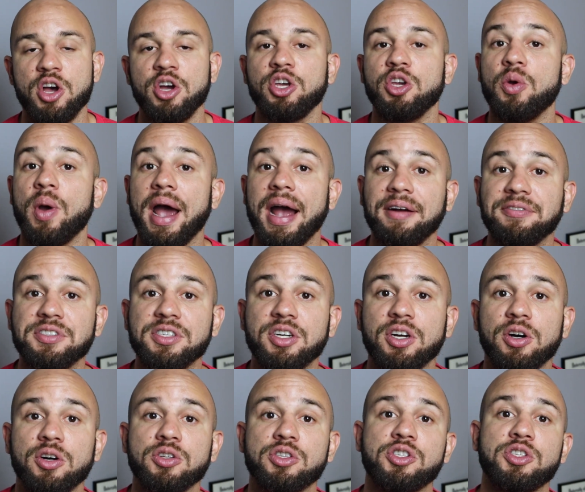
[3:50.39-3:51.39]
You have to
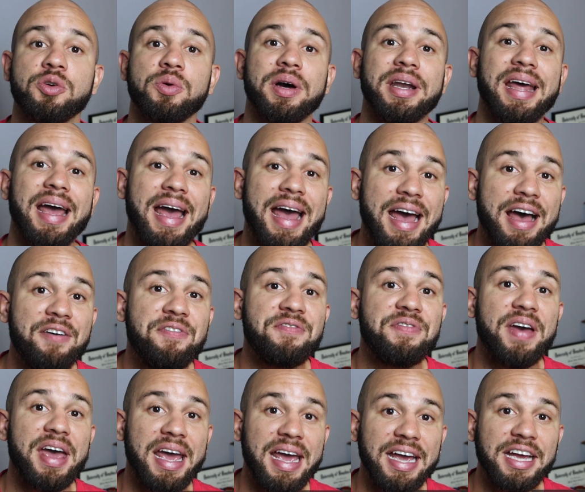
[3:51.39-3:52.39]
go to an
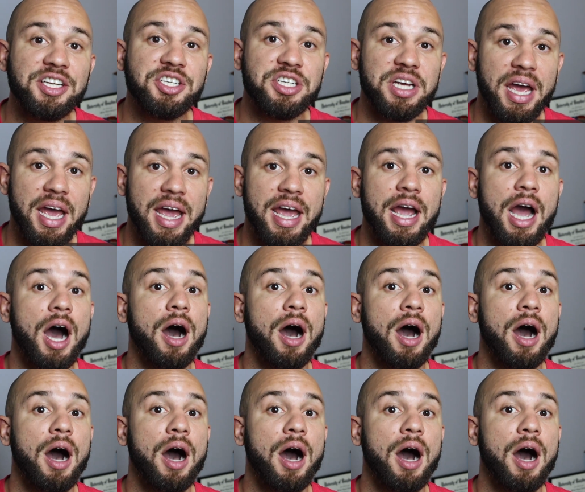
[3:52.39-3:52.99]
FHA